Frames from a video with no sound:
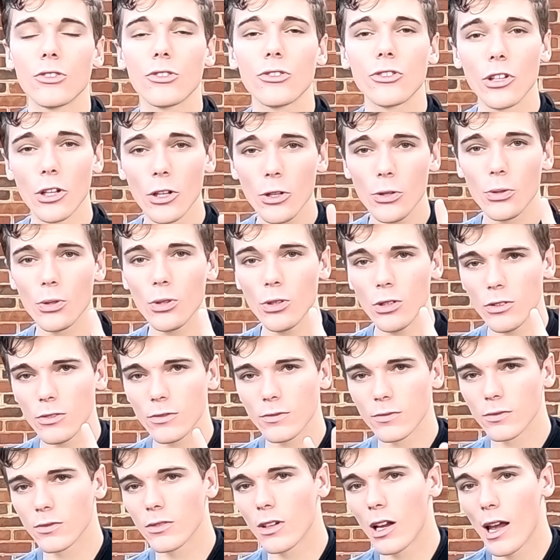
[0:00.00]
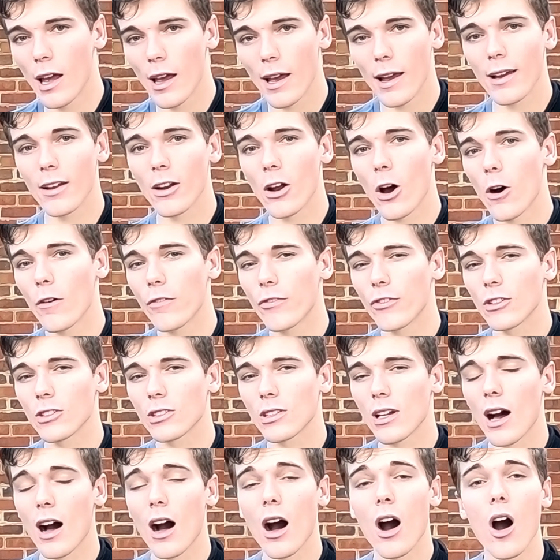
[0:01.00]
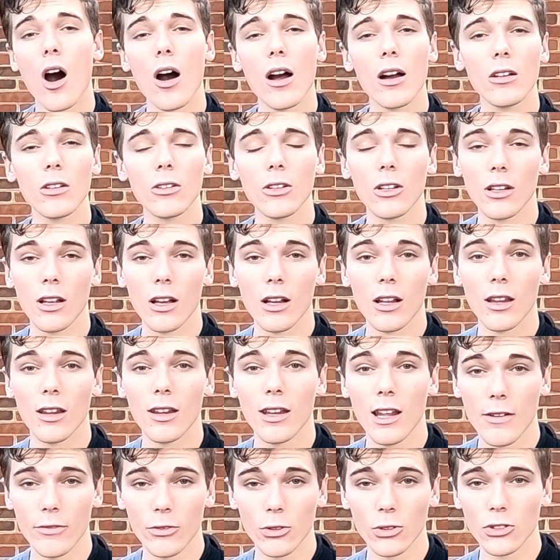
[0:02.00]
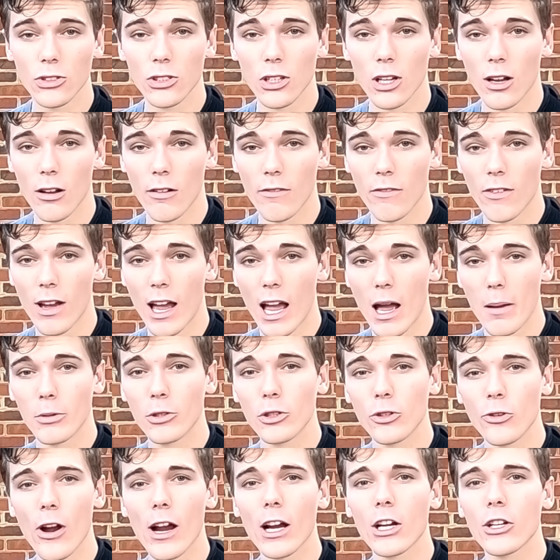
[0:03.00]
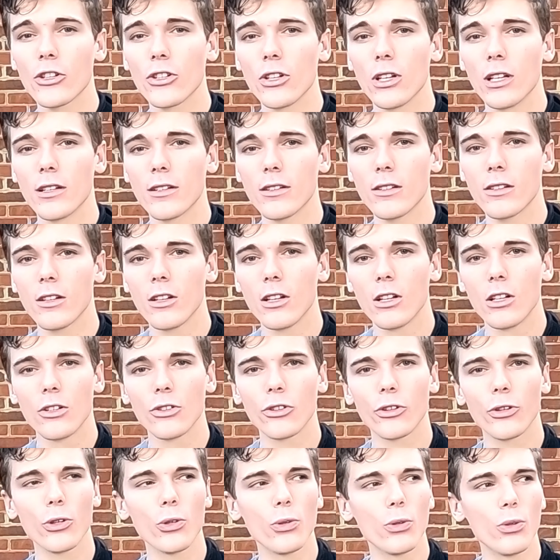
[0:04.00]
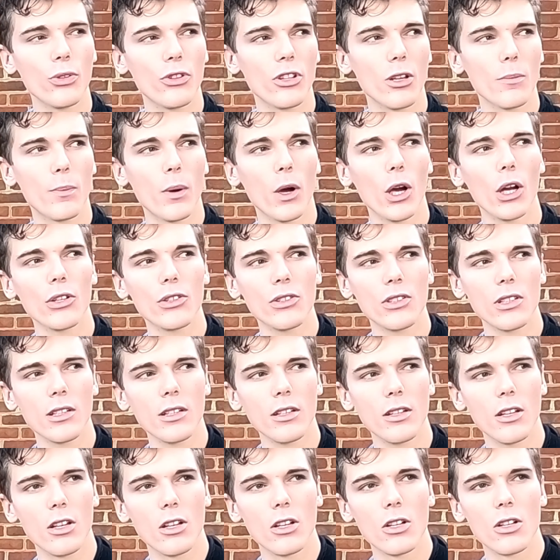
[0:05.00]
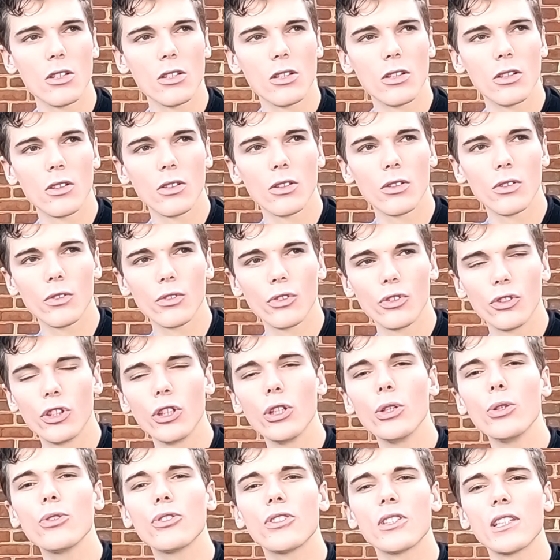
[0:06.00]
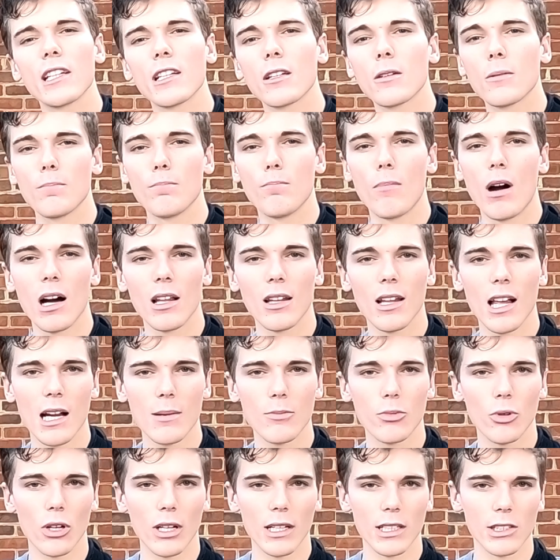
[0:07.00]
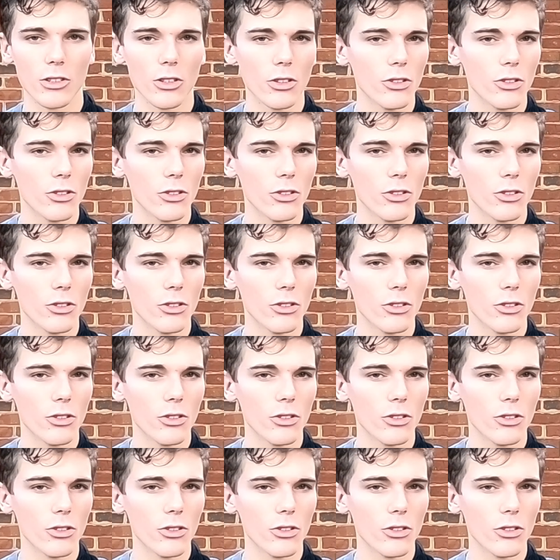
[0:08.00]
Two, it offers higher levels of abstraction to the person using my libraries.